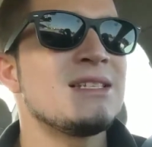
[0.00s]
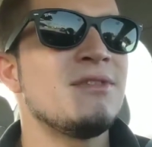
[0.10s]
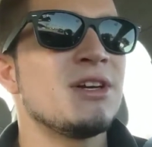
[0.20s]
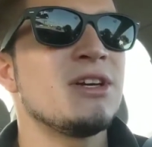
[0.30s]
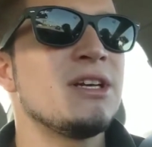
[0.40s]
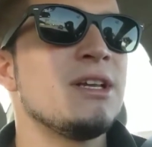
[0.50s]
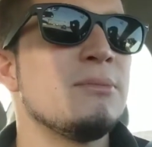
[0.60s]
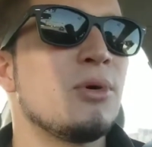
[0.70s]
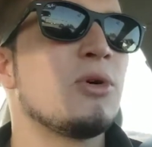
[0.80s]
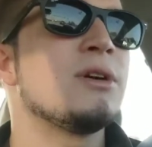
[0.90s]
it's a very
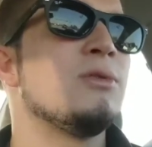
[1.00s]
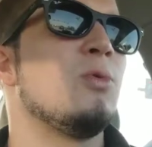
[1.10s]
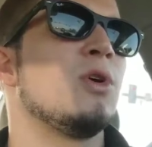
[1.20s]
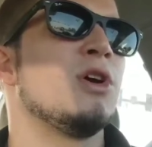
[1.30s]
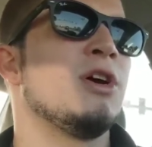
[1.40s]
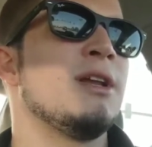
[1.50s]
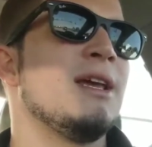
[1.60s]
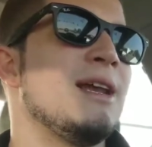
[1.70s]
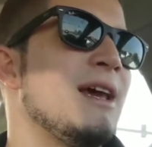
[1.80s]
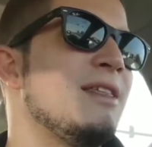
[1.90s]
important word,
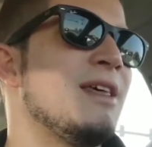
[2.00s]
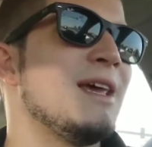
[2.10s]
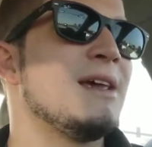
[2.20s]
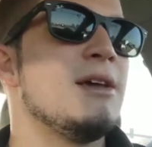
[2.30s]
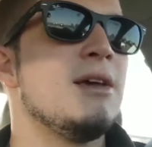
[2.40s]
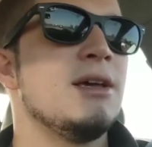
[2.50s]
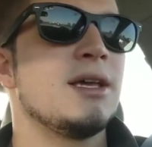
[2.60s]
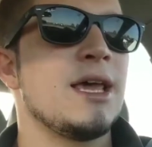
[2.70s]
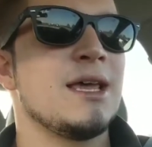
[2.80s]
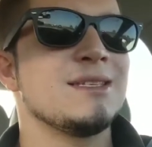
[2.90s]
and I think
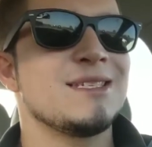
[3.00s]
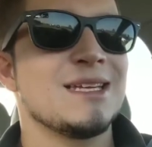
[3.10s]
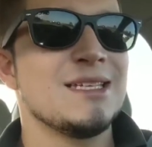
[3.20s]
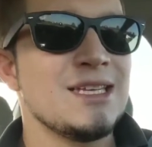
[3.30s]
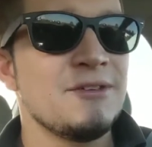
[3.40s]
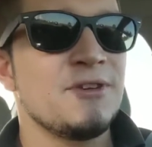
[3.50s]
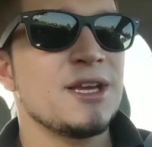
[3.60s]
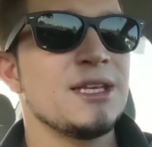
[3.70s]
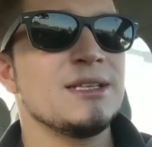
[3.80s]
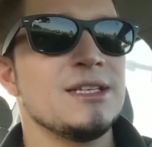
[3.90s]
can
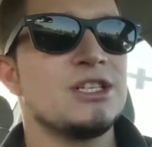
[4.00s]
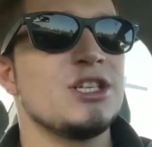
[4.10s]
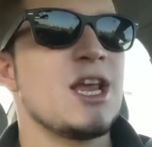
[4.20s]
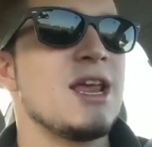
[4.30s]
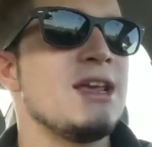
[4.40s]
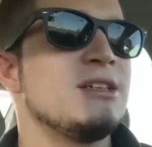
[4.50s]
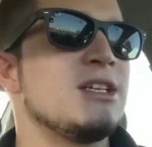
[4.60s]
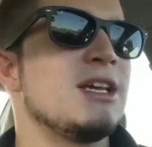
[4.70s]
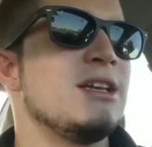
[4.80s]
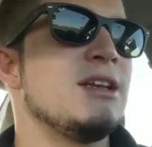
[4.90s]
significantly change.
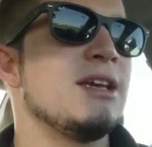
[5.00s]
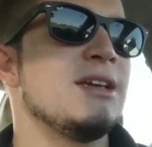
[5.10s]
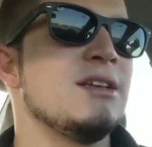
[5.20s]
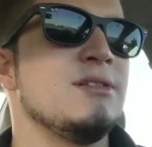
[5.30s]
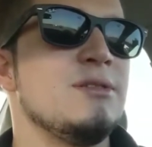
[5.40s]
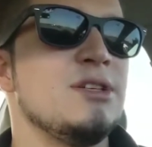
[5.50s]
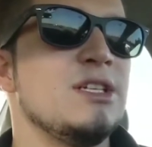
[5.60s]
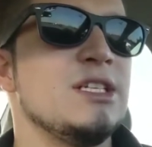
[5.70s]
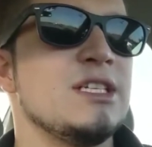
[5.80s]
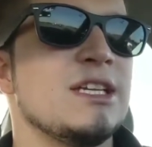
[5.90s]
It
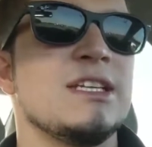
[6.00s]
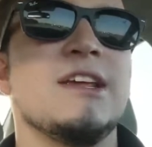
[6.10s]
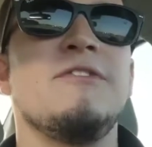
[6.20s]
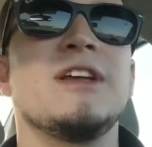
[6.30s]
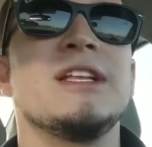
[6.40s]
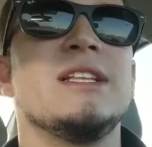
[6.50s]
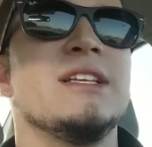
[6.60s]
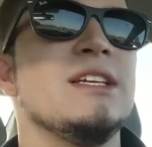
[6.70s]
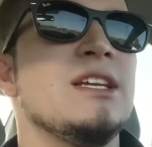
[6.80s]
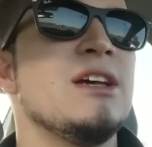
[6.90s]
can
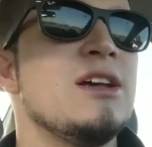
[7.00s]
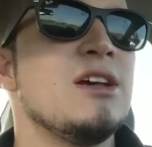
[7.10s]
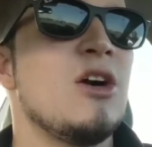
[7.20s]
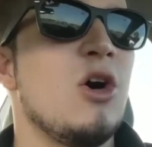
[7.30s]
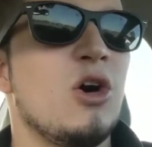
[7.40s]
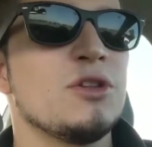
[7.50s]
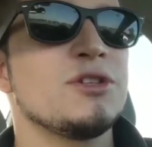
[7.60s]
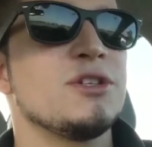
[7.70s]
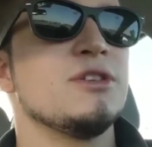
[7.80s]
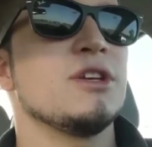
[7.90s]
significantly
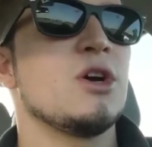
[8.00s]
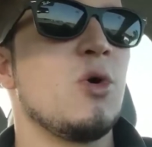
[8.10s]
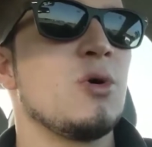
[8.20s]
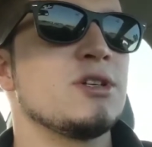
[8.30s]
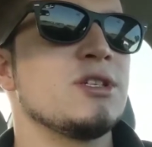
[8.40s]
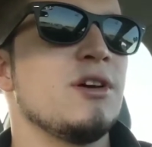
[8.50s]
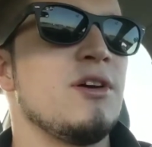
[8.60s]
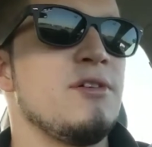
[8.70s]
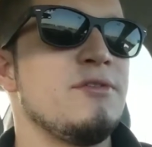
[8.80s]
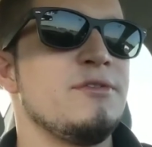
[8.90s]
alter the course
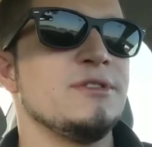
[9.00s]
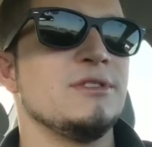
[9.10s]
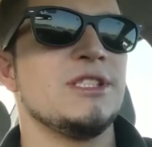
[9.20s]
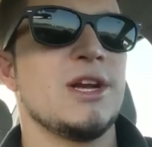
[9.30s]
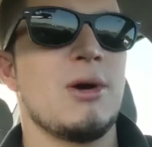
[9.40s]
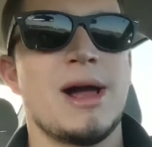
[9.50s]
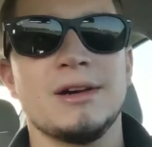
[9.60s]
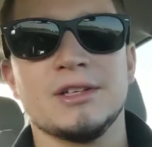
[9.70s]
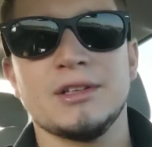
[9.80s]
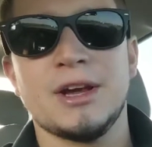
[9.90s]
of, how
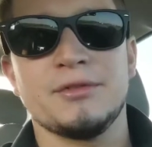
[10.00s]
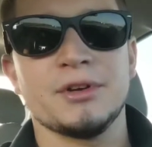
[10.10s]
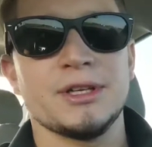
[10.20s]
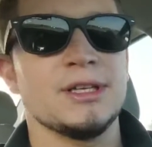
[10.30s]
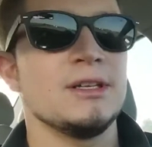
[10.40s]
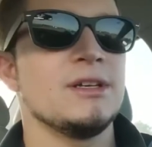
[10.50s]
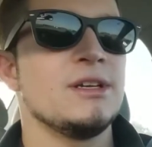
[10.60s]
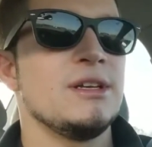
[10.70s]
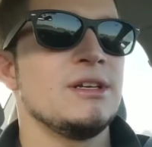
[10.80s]
your life really